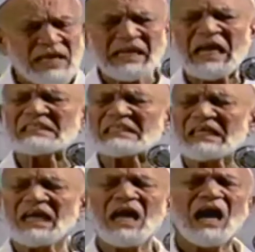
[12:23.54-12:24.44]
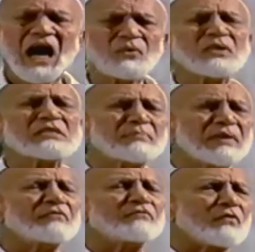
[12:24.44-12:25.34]
We are asking, how does a
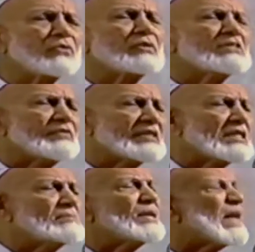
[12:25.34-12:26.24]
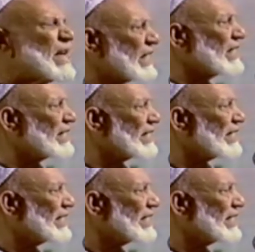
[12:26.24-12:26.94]
man fall on his face and pray?